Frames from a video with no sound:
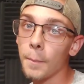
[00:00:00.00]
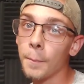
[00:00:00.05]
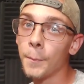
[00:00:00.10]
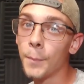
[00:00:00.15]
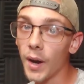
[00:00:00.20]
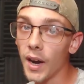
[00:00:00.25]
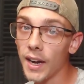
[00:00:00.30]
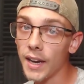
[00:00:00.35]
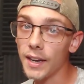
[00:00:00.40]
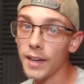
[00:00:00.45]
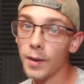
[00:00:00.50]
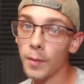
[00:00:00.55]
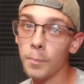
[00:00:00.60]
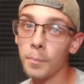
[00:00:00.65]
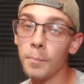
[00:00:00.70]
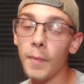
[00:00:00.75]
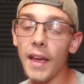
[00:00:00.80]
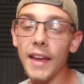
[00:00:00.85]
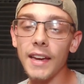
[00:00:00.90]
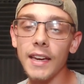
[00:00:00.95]
But
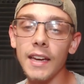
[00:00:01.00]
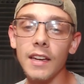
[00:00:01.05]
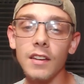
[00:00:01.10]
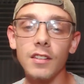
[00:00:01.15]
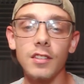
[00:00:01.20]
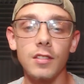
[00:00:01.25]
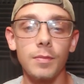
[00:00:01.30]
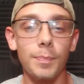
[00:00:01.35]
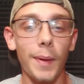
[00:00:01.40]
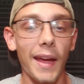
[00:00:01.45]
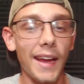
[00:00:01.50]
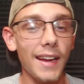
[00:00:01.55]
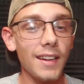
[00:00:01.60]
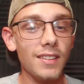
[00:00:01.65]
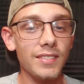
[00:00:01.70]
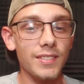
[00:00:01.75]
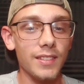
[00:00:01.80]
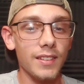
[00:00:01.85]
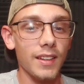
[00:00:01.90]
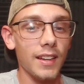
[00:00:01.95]
making
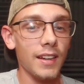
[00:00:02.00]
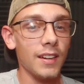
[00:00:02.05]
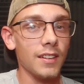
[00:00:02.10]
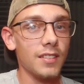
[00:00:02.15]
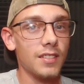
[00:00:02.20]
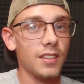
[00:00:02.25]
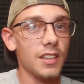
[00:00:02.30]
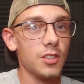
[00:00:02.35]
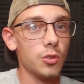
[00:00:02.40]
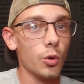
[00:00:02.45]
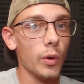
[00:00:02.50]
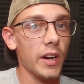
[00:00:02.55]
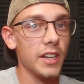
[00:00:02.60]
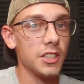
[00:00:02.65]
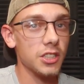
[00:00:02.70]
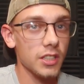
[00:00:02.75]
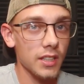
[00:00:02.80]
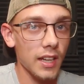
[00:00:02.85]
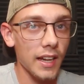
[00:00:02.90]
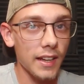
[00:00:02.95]
space in a
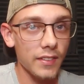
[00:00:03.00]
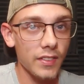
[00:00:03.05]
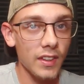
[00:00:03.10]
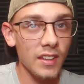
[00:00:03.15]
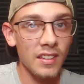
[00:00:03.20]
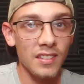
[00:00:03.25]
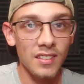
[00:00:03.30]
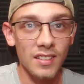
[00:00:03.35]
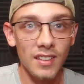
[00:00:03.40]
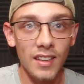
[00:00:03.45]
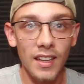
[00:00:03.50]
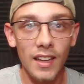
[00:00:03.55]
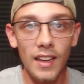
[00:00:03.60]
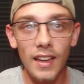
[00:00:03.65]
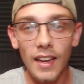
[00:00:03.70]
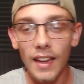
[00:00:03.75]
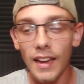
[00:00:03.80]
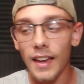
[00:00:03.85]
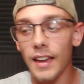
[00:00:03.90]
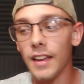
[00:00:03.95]
situation like this
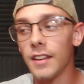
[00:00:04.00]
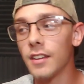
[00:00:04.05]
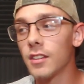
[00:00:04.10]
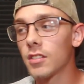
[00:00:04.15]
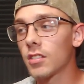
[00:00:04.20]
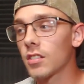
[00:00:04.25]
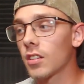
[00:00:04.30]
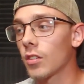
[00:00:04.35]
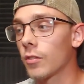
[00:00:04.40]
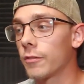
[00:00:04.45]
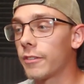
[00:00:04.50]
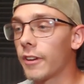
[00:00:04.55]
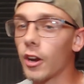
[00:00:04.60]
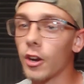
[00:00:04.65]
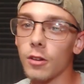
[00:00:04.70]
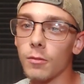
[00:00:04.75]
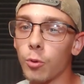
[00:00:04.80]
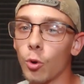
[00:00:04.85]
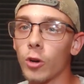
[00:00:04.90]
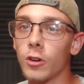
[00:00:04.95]
is
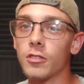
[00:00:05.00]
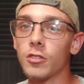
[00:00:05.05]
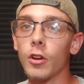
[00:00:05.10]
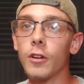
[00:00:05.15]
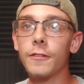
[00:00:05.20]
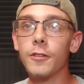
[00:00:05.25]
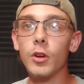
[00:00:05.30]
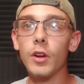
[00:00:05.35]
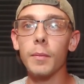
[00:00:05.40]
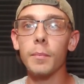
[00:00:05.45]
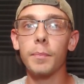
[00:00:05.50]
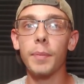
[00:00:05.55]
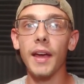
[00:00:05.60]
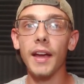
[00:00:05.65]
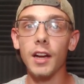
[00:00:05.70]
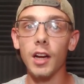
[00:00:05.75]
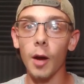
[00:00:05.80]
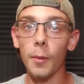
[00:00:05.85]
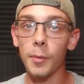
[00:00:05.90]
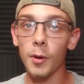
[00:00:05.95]
very important. So if you can
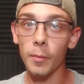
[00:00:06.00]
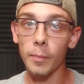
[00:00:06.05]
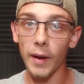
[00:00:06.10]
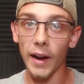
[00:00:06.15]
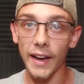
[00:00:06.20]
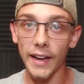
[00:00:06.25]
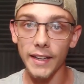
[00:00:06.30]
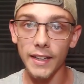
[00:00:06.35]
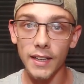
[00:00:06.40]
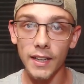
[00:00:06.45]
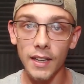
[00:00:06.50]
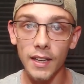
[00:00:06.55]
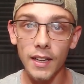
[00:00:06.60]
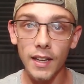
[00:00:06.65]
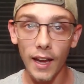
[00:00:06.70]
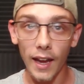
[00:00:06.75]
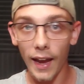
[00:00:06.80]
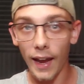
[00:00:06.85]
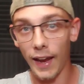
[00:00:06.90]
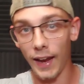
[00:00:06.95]
pick up your bike
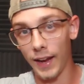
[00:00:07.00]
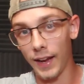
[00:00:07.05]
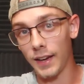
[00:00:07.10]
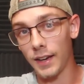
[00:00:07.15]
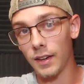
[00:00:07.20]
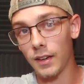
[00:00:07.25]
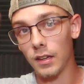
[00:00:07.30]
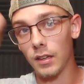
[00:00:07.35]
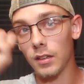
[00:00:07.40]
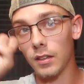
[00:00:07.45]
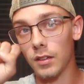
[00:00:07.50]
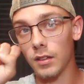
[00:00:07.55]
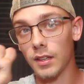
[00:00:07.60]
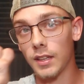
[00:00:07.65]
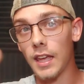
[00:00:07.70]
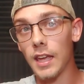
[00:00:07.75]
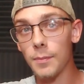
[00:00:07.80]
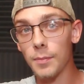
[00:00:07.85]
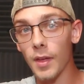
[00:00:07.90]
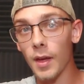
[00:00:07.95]
and
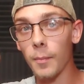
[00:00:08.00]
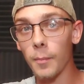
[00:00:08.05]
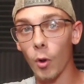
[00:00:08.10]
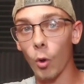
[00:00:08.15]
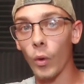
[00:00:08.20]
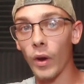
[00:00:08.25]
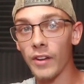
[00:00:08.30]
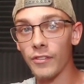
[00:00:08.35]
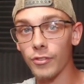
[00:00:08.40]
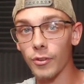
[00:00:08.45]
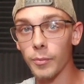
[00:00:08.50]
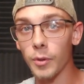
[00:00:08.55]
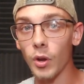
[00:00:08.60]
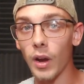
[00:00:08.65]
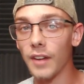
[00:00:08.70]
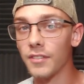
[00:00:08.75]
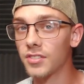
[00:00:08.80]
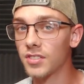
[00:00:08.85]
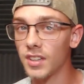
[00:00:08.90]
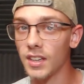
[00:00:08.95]
keep them away from you,
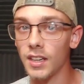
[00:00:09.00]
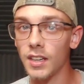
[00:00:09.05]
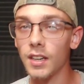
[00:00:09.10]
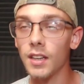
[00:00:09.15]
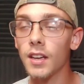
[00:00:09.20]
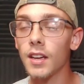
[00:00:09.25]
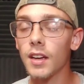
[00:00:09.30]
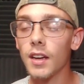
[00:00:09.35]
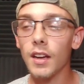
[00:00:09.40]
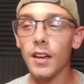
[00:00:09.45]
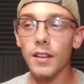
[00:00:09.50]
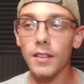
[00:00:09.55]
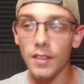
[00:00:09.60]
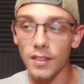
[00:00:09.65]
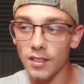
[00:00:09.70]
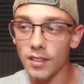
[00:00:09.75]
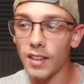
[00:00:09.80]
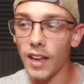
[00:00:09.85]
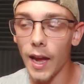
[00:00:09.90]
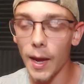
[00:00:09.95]
I've seen
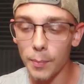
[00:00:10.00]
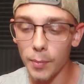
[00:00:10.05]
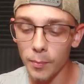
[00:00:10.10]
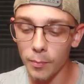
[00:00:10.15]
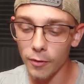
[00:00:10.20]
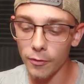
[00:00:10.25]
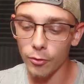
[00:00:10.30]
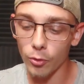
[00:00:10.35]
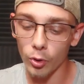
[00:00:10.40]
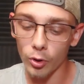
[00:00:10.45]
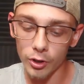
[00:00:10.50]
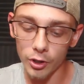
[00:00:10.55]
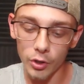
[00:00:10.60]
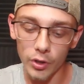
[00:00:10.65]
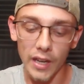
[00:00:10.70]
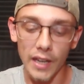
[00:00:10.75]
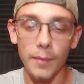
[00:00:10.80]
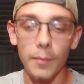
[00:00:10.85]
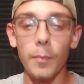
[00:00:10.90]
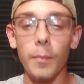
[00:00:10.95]
this has happened before. You
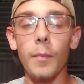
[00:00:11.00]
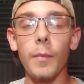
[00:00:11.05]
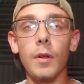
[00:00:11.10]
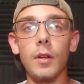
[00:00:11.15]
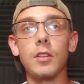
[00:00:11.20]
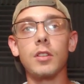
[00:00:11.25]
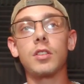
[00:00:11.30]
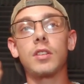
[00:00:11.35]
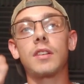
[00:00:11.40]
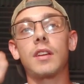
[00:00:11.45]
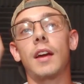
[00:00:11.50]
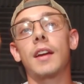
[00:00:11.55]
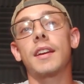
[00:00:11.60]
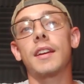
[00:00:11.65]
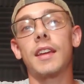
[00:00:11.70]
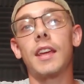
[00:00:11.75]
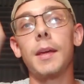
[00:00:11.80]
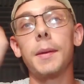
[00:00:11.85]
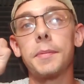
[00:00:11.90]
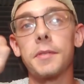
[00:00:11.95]
can kind
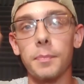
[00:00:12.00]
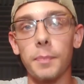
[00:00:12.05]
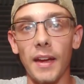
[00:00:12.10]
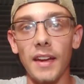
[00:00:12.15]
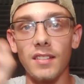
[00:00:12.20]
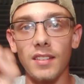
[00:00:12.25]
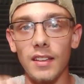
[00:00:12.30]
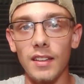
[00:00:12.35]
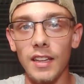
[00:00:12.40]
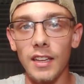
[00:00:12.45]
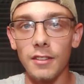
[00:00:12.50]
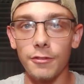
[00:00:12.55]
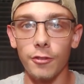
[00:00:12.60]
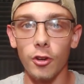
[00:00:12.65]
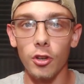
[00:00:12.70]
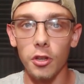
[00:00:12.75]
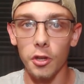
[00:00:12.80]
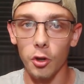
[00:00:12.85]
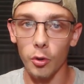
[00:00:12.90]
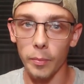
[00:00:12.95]
of keep space at least for
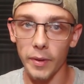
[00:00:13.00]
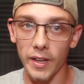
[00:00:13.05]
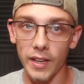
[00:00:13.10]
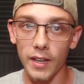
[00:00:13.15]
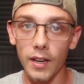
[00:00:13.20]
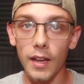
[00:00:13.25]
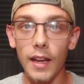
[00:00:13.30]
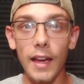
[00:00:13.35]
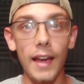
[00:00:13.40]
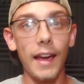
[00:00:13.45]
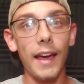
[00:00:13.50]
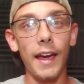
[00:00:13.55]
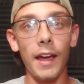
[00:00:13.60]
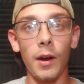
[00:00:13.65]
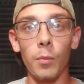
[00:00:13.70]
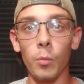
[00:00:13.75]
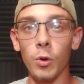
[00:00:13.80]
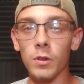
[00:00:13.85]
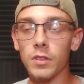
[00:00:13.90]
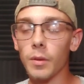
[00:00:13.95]
a little bit, hit
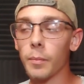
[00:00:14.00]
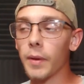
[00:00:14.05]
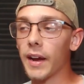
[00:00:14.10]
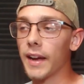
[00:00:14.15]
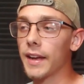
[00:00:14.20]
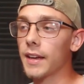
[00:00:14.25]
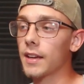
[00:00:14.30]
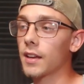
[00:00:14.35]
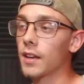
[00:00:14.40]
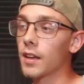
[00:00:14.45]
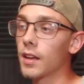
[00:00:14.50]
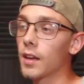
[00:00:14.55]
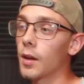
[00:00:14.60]
them with the bike.